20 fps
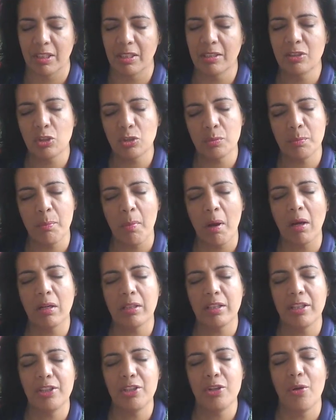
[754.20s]
and just
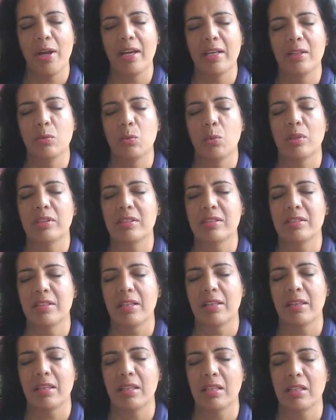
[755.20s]
mark in your head what is
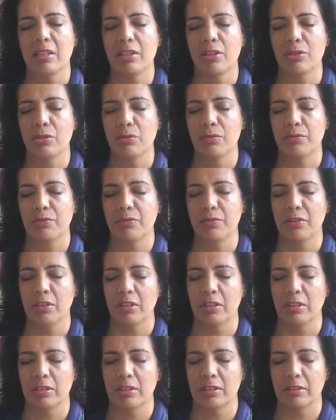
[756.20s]
the thing that you
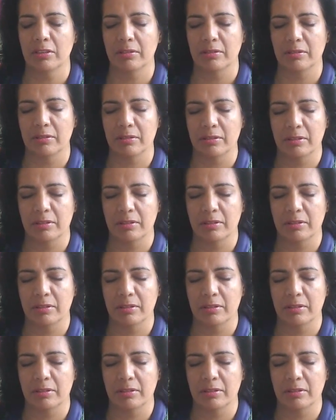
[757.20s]
feel.